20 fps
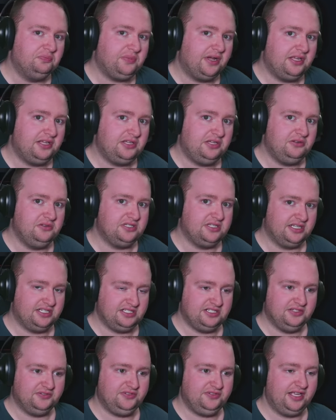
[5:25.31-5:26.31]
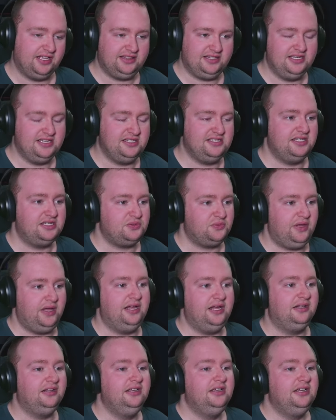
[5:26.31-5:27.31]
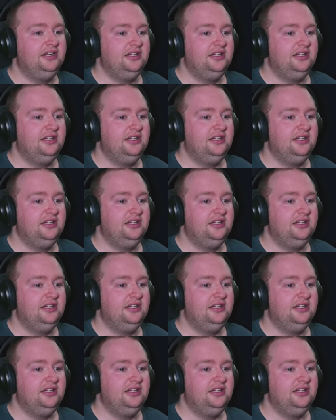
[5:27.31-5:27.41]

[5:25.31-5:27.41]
by using stuff like this as well.